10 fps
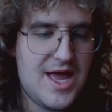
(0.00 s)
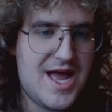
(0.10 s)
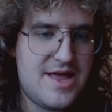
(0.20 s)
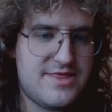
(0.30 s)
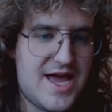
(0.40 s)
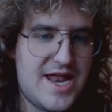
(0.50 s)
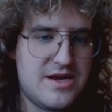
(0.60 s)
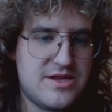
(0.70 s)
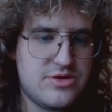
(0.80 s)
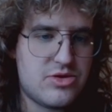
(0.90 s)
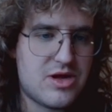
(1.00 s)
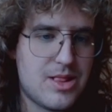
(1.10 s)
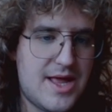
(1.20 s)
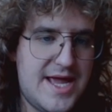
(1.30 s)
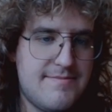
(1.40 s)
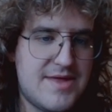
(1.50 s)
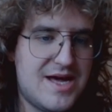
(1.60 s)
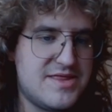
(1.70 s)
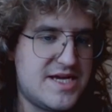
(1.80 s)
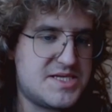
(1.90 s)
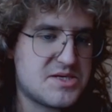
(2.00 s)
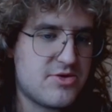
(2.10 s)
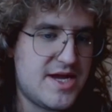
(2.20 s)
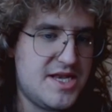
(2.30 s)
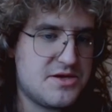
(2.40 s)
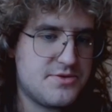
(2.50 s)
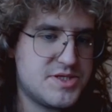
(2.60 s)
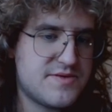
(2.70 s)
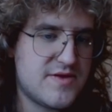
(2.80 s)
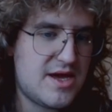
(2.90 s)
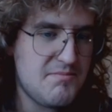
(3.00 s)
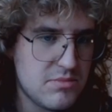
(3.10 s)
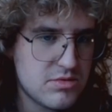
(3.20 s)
and then you claim that these are a hindrance for them.